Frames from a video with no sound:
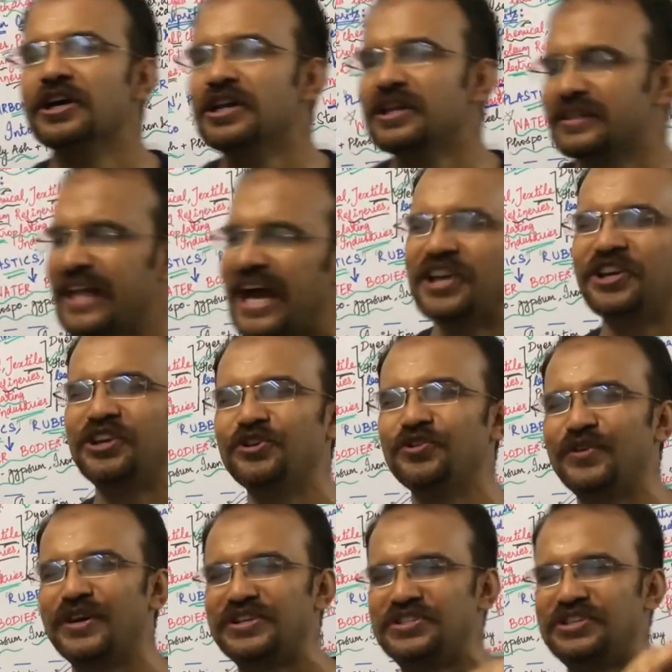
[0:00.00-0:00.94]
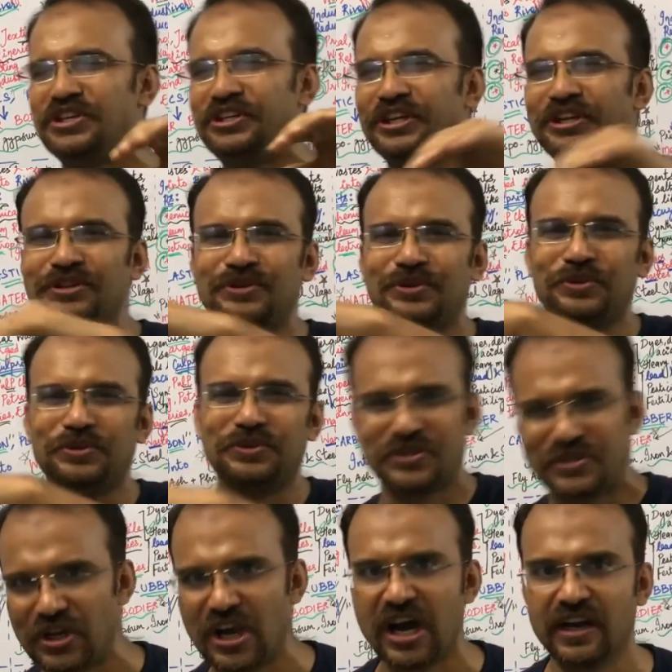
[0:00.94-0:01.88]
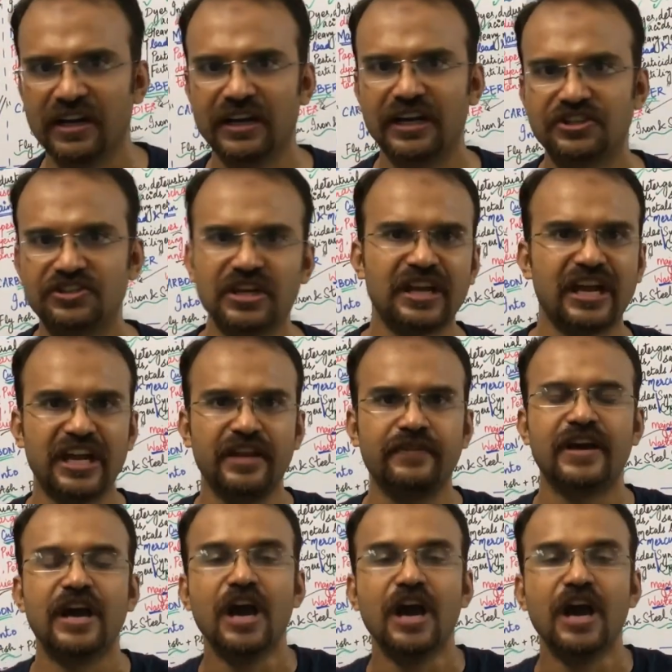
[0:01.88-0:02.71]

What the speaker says: Thank you for sitting through this long lecture. Anyway,